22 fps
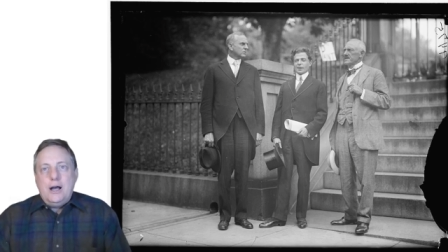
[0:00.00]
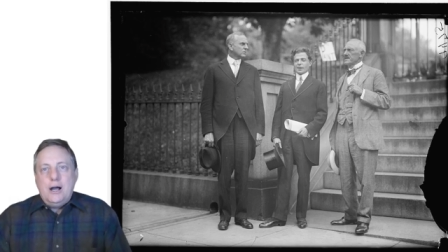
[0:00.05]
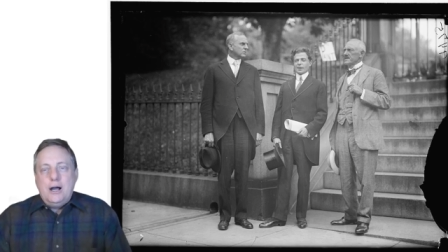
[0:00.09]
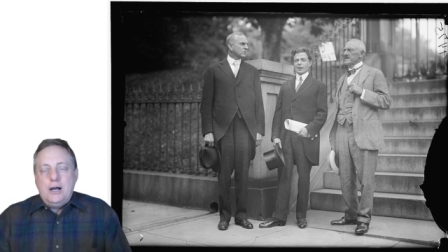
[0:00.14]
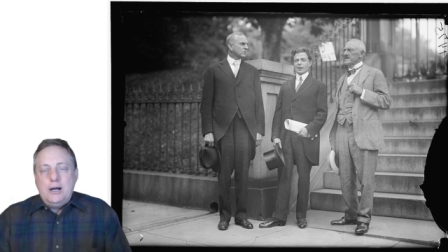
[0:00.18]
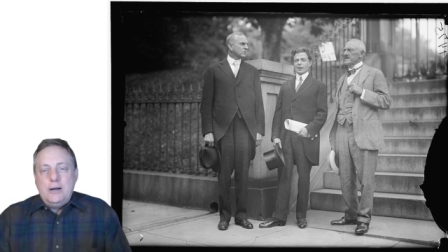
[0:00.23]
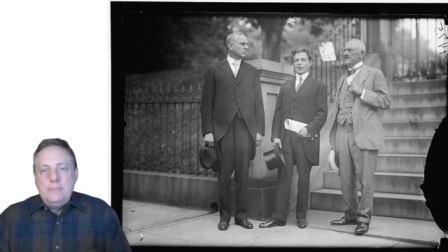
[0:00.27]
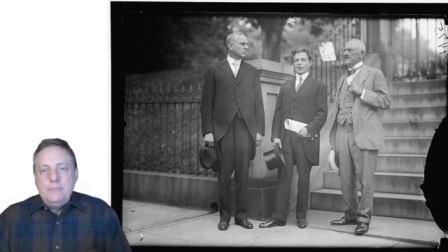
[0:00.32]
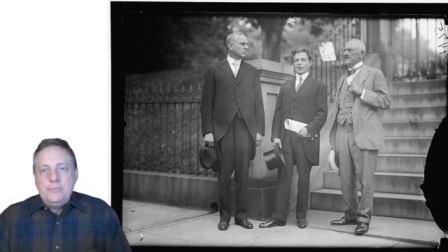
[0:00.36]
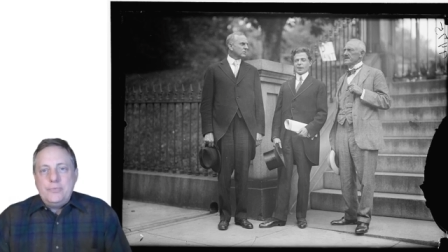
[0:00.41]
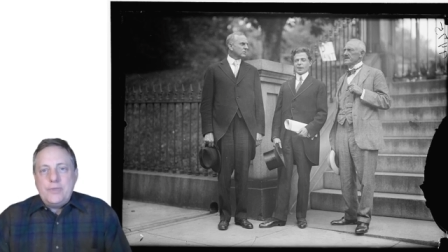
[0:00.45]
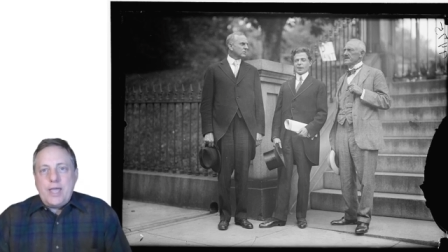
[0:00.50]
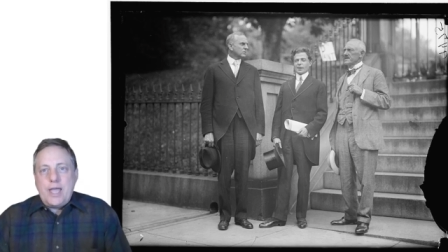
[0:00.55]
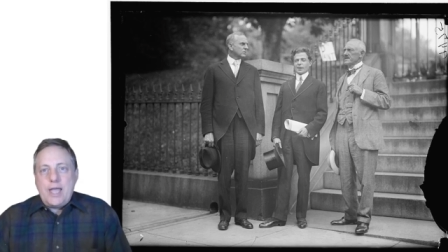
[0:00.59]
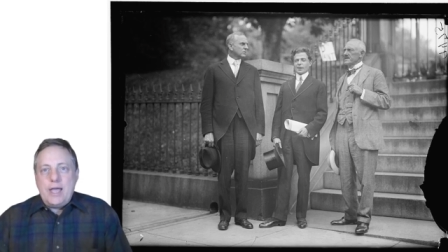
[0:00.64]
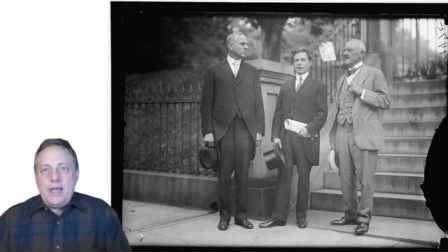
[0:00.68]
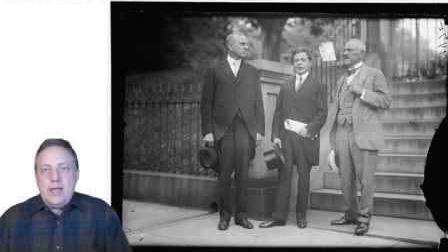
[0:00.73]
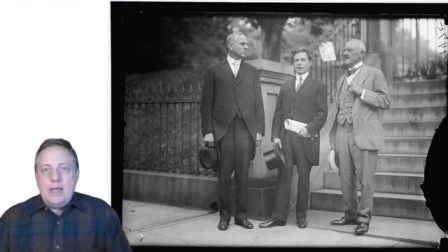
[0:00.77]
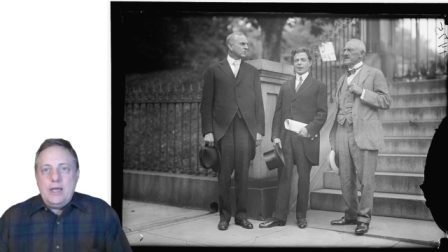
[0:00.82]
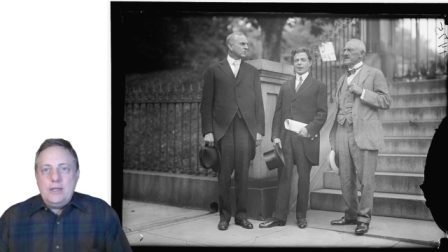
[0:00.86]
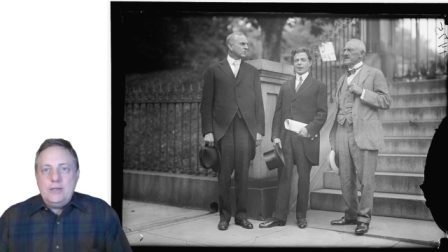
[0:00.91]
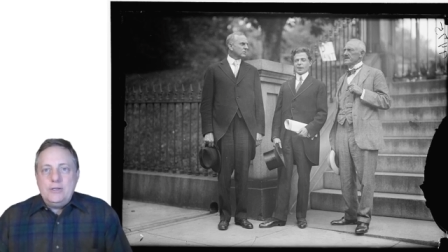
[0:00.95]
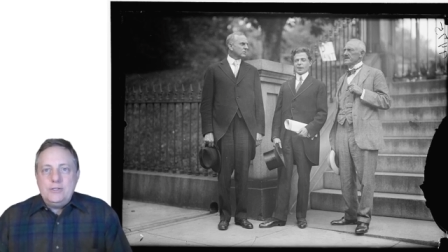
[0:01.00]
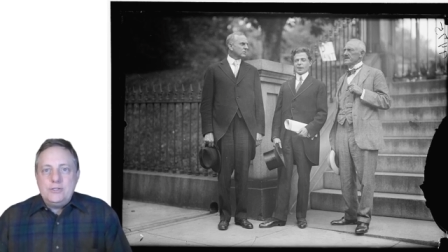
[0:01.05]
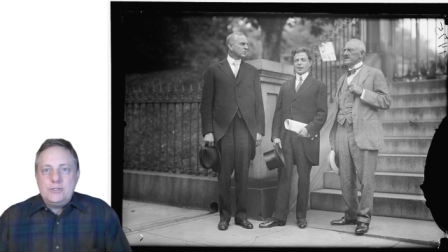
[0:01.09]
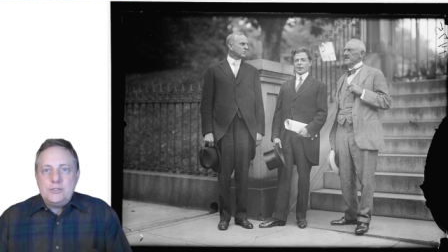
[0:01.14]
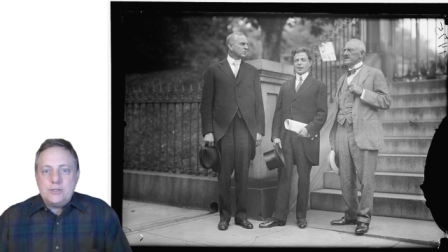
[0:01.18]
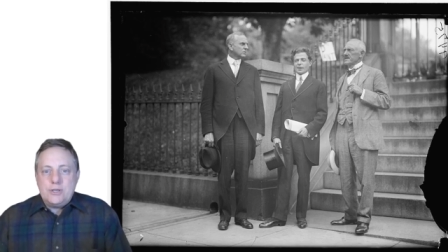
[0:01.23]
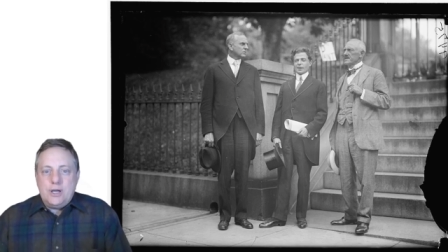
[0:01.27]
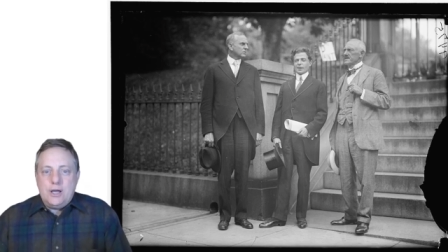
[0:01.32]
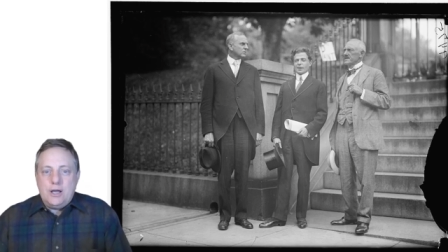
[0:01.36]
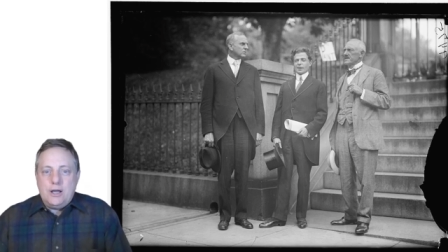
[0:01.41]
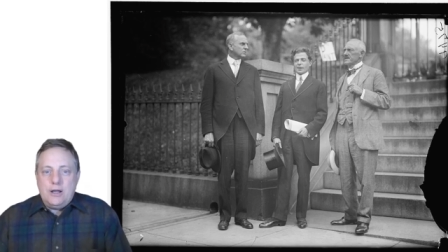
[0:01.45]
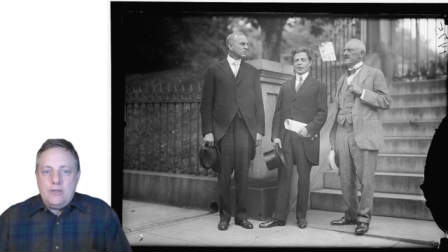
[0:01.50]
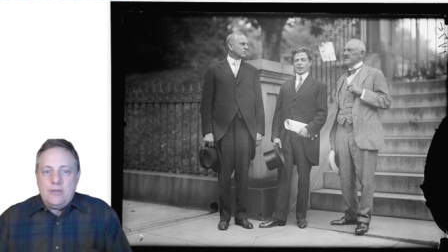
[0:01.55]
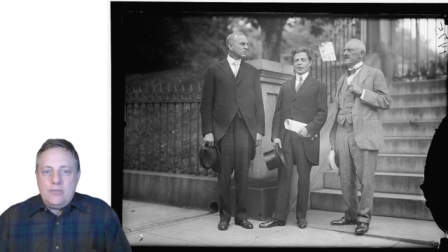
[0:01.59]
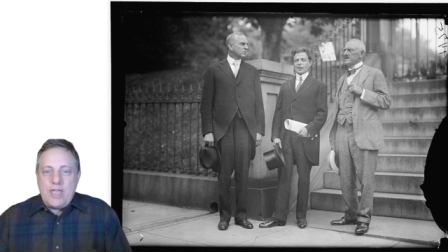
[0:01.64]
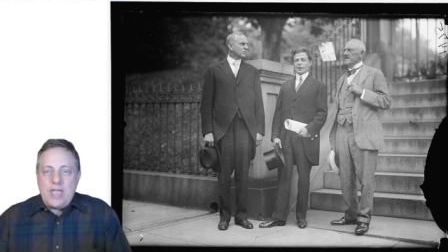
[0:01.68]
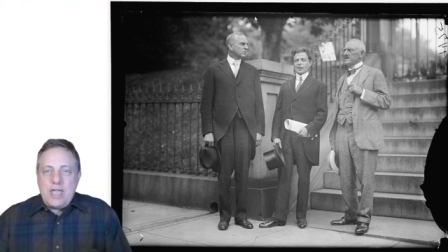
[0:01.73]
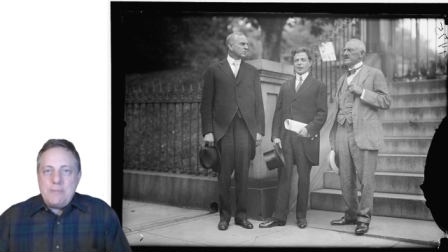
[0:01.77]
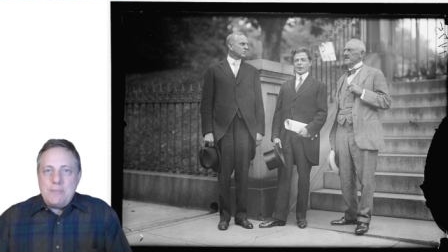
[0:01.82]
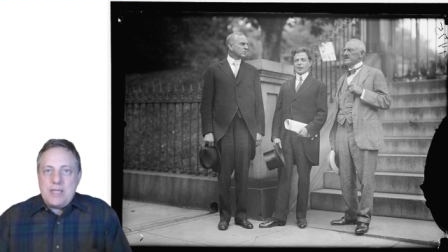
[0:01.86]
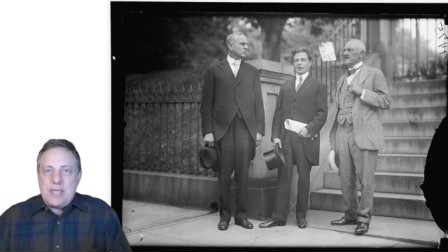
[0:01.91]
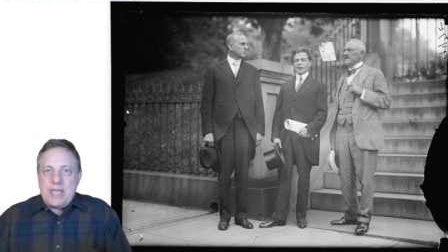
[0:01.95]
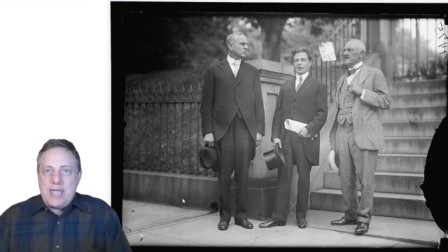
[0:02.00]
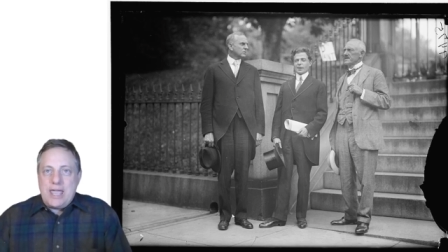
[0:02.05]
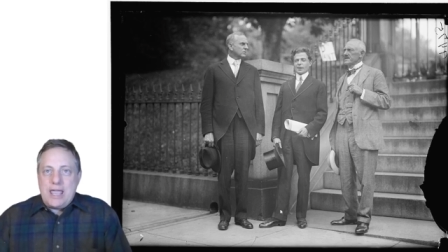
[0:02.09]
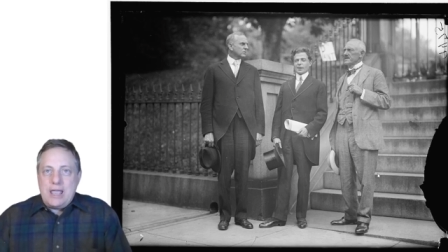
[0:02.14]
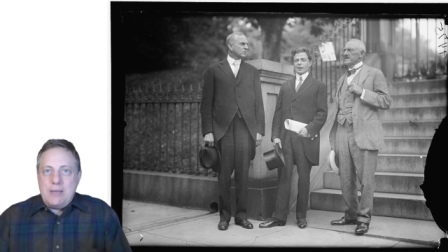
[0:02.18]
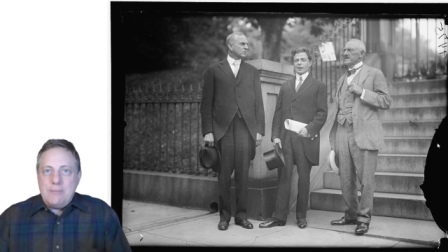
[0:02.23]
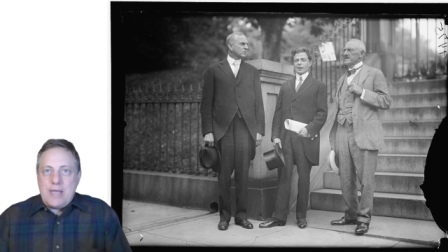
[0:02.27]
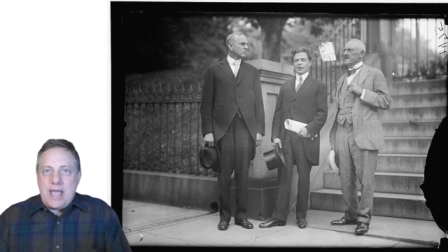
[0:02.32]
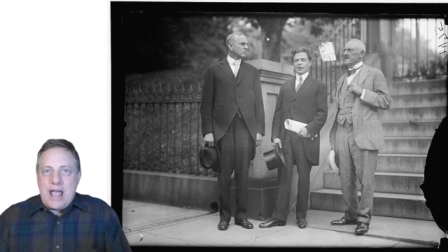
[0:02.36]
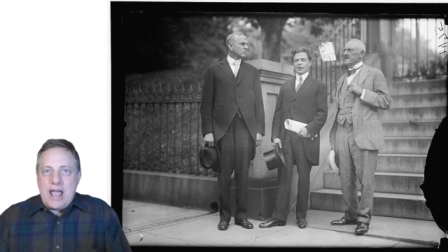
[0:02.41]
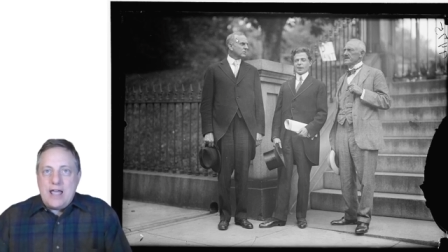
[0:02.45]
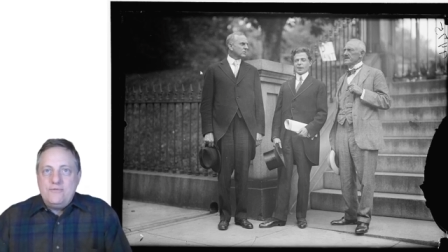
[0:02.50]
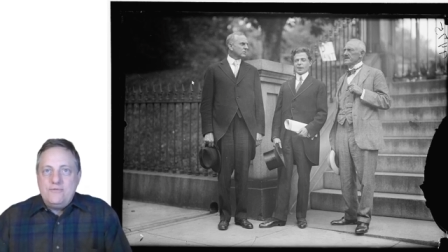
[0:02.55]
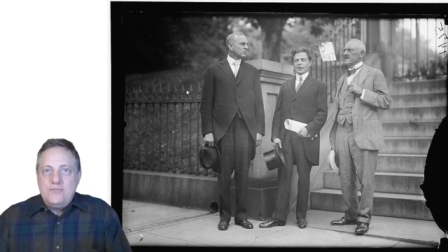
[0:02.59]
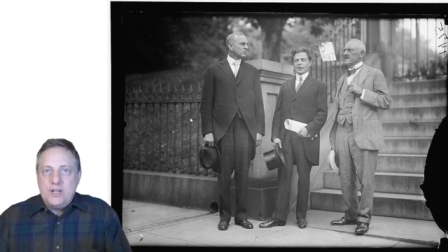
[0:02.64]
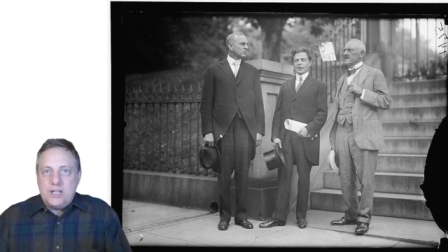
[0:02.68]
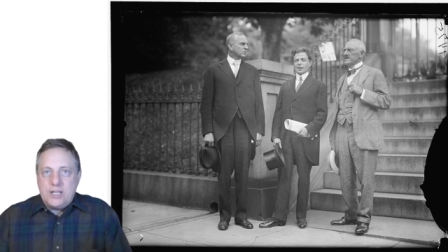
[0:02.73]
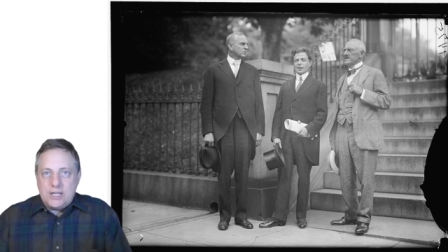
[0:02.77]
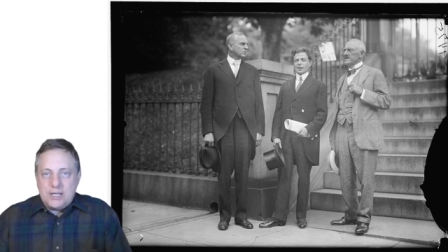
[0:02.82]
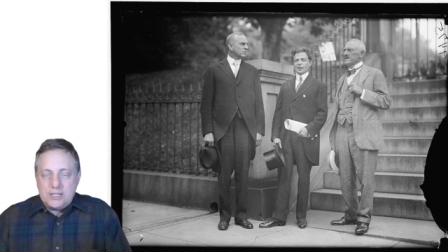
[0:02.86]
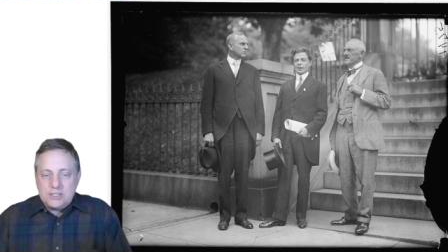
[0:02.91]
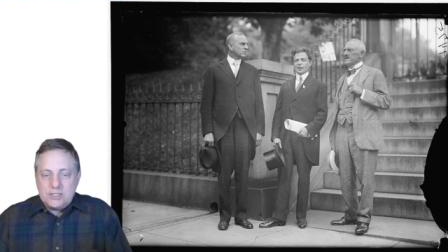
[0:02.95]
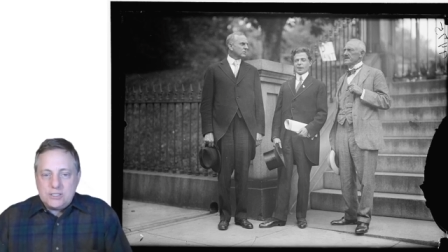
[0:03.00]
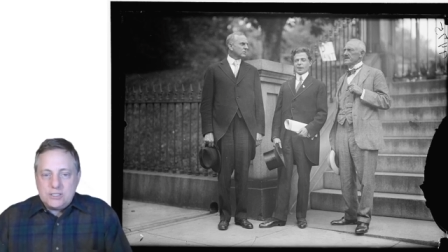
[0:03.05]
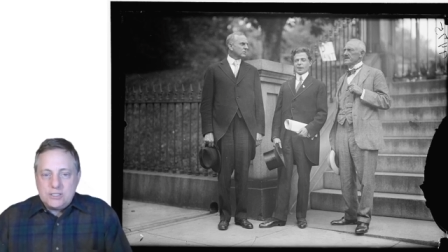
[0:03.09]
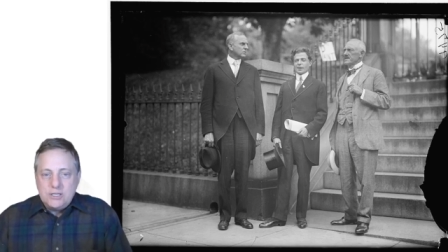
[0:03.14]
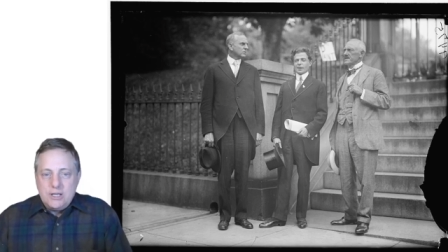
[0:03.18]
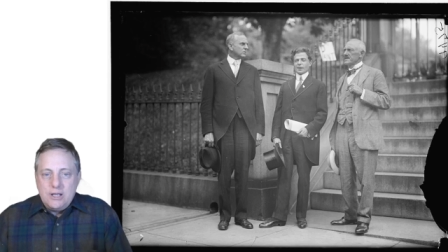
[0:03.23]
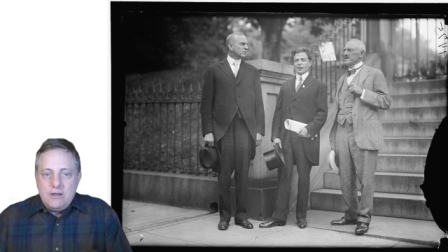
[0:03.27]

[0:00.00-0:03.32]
um, and uh, they became advocates